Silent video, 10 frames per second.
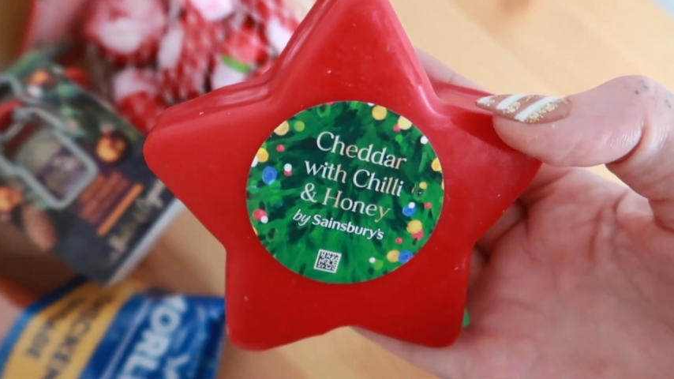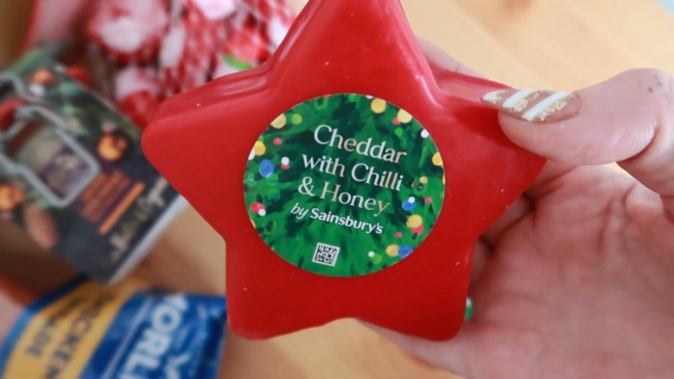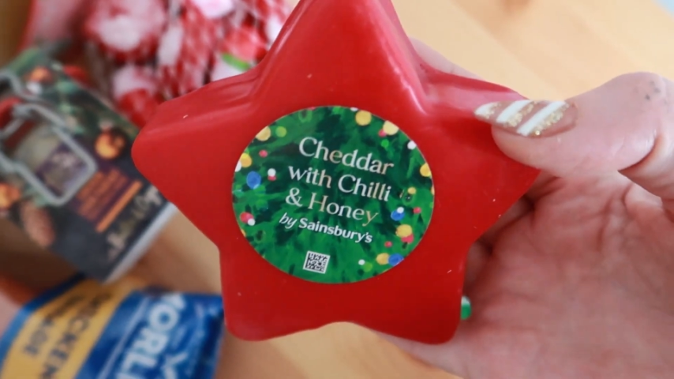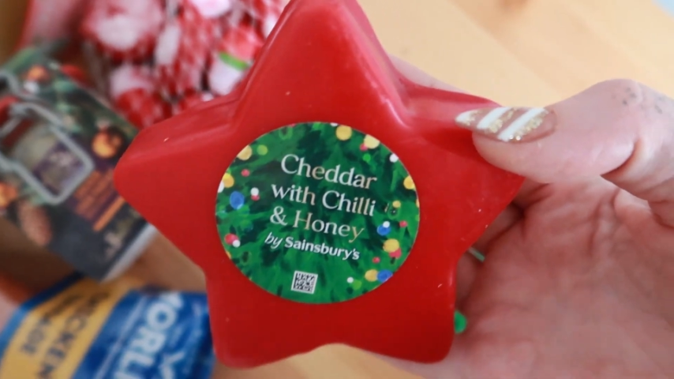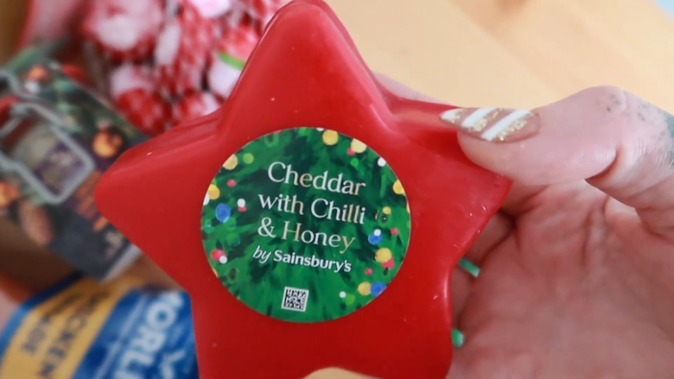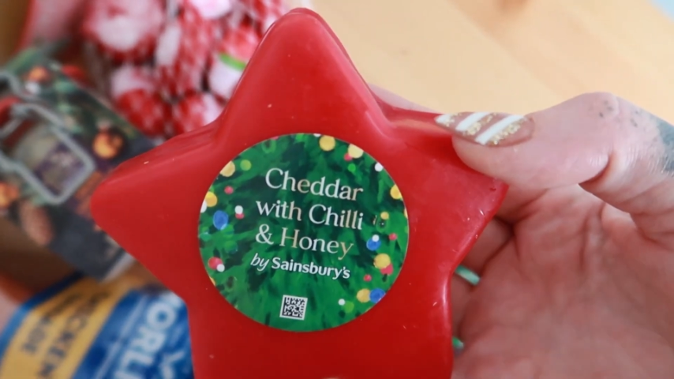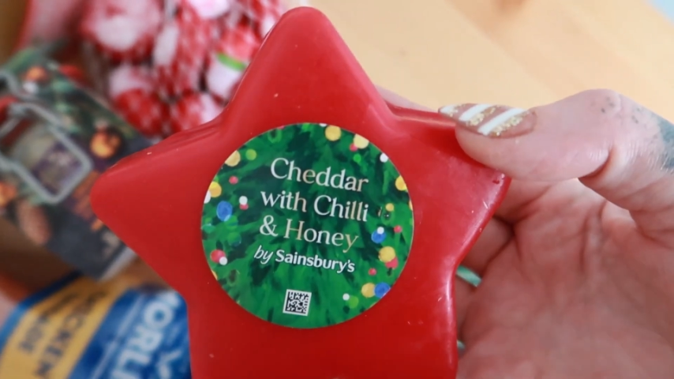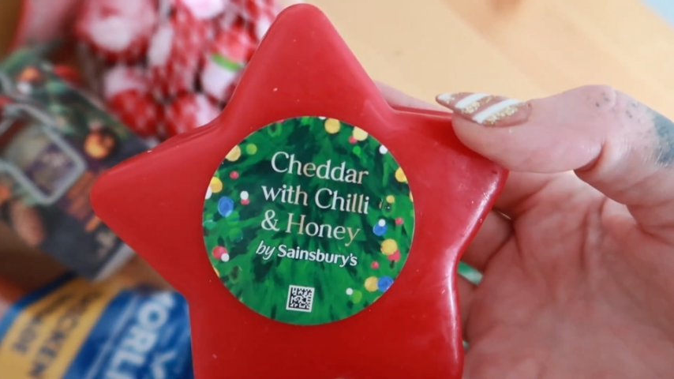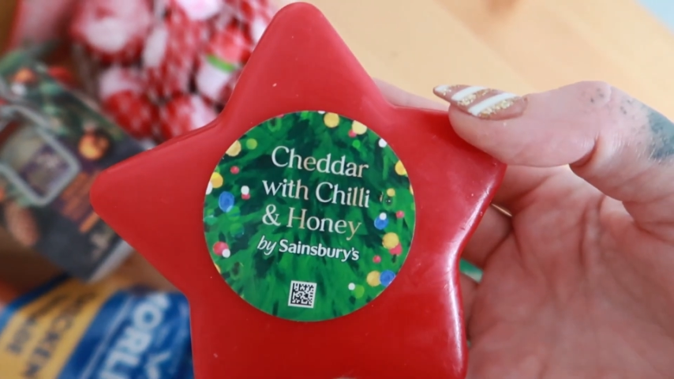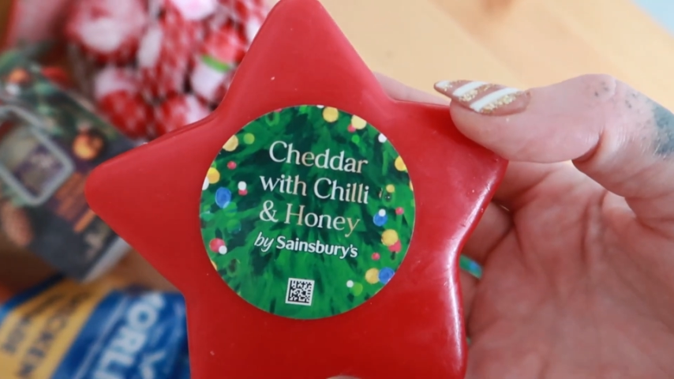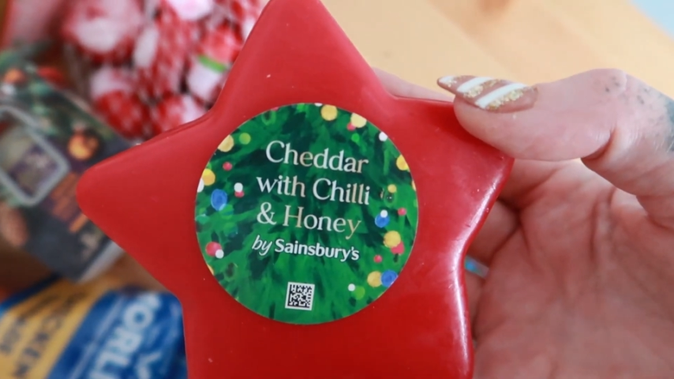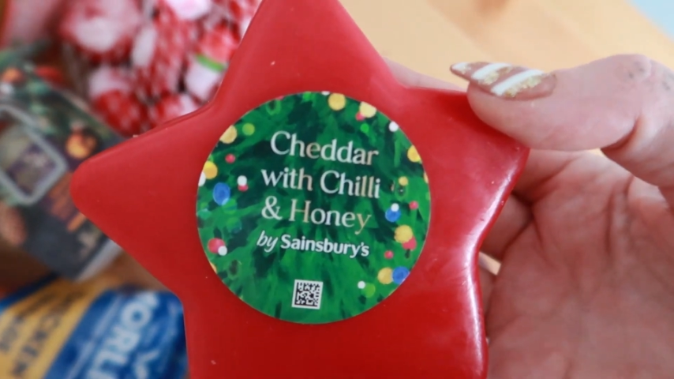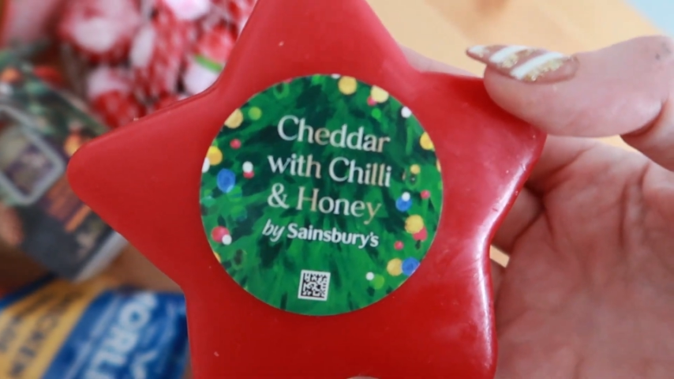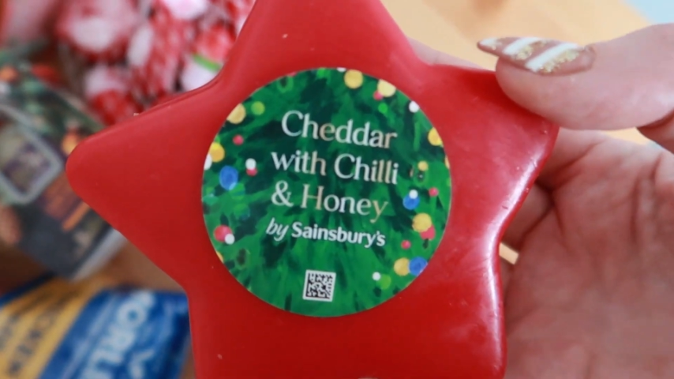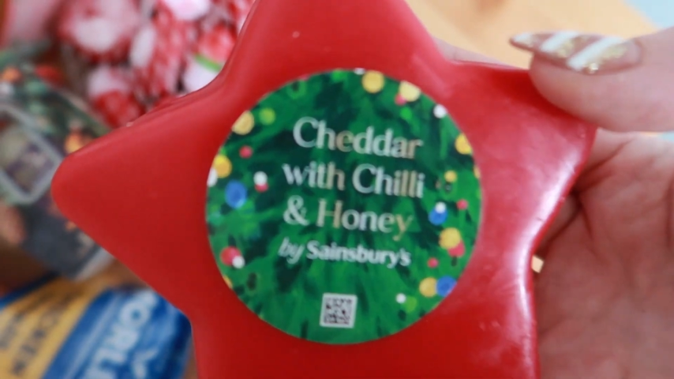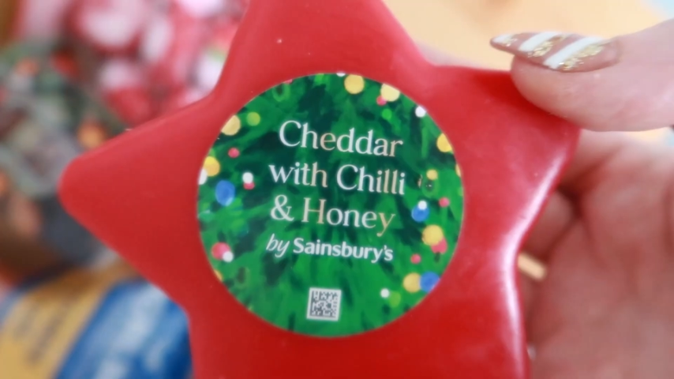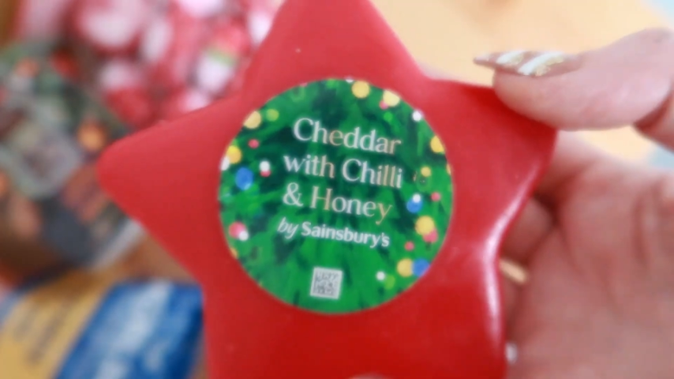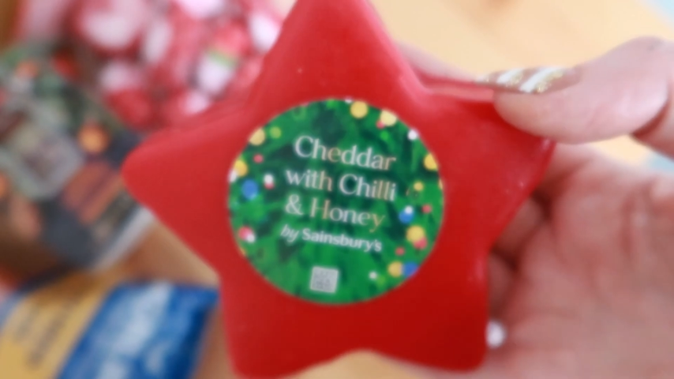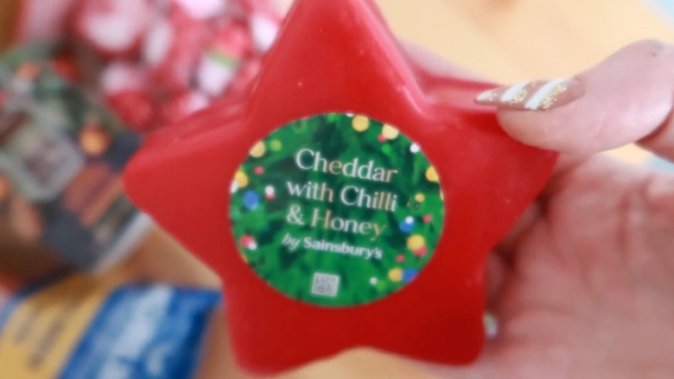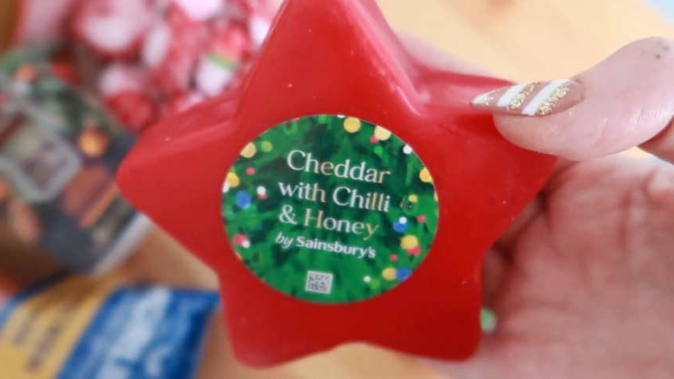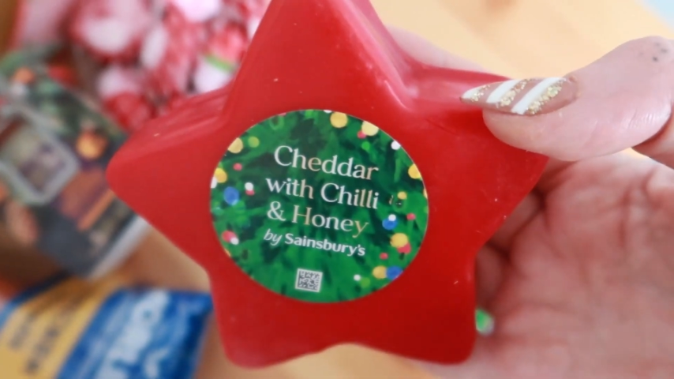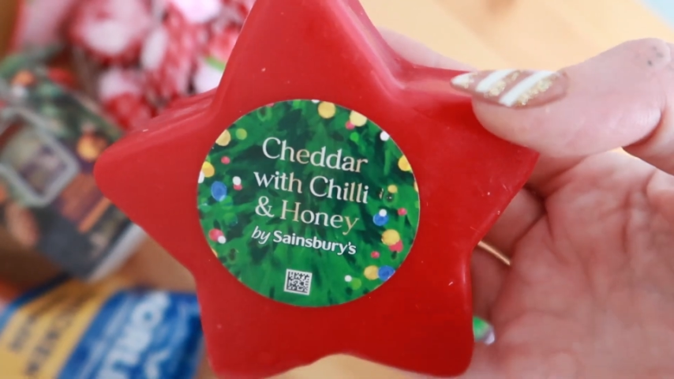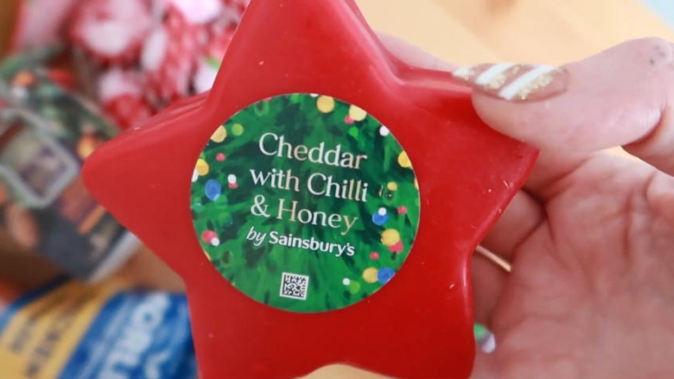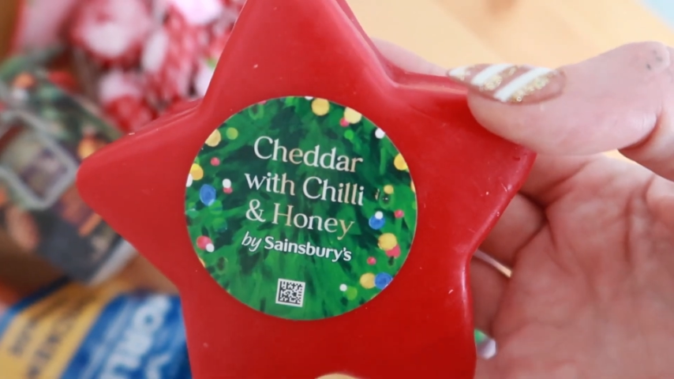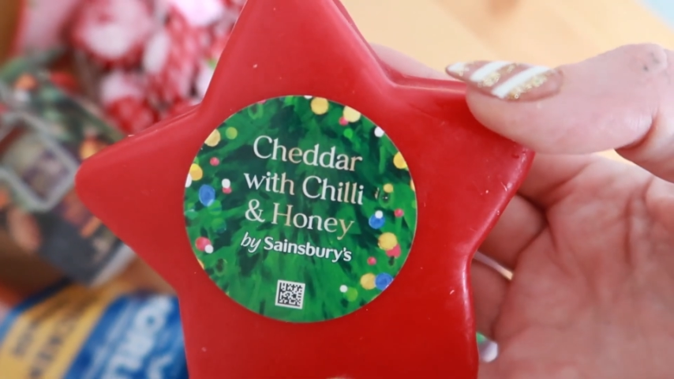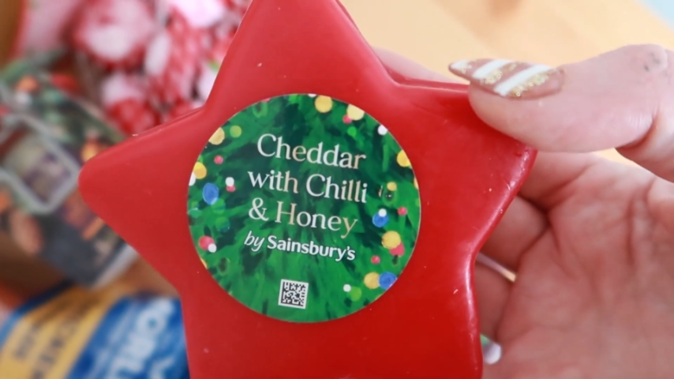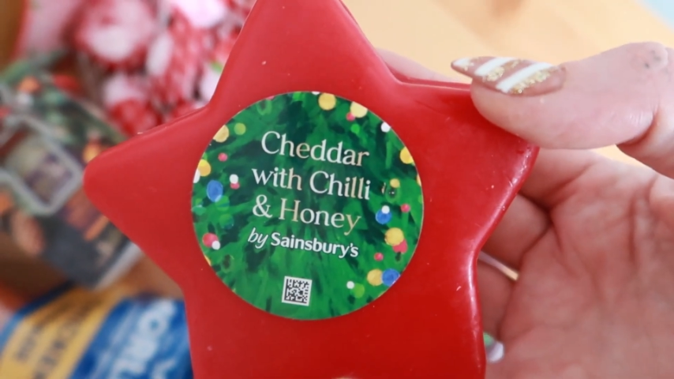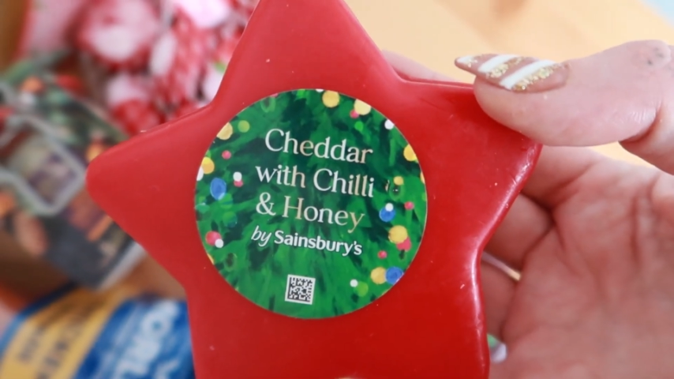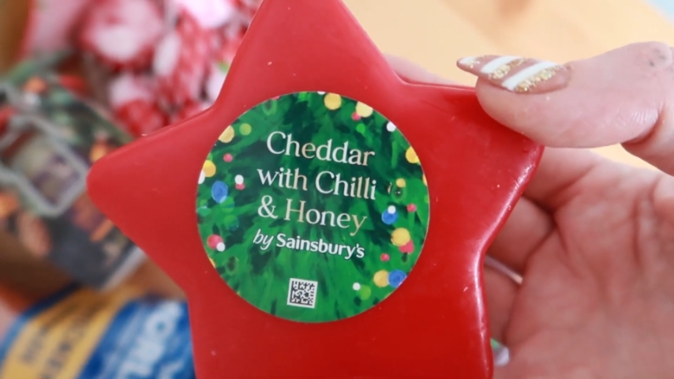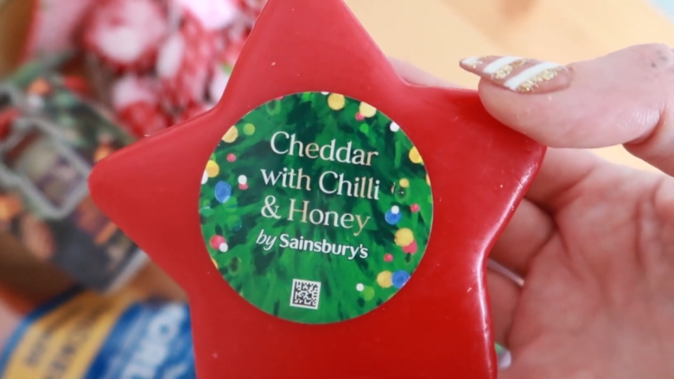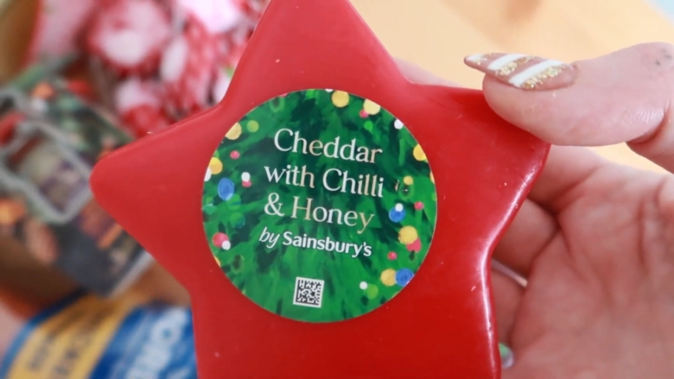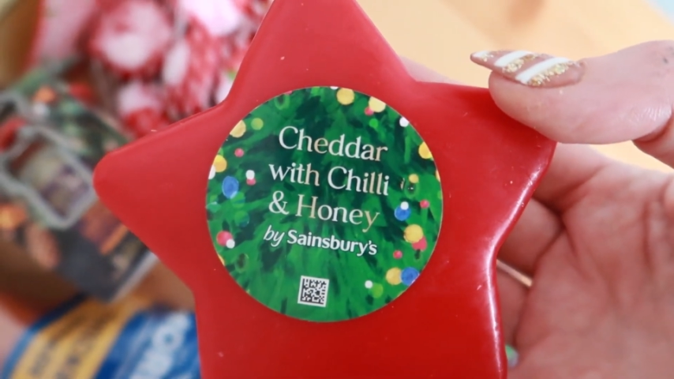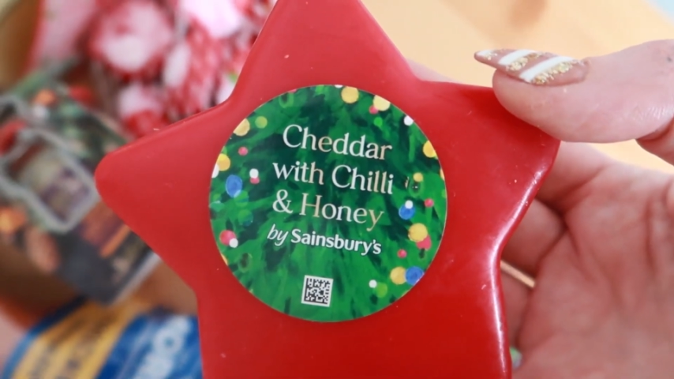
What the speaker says: Nobody's mouth can be seen.